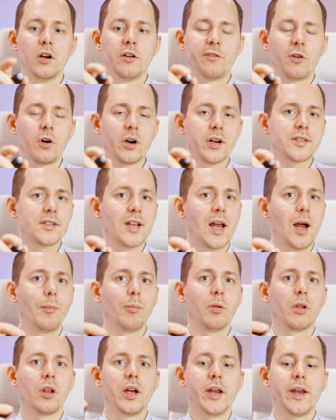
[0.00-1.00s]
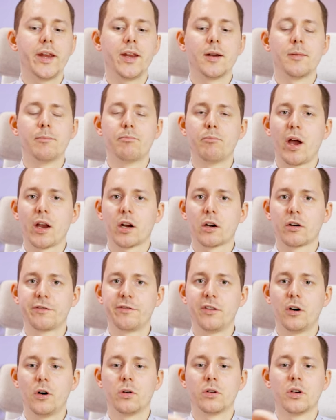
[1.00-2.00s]
for example, a
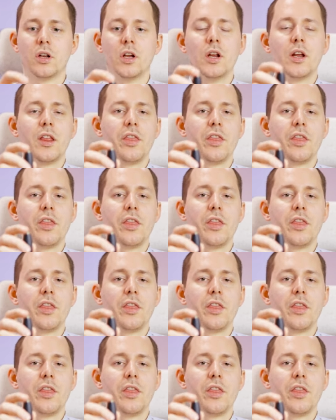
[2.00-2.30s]
microphone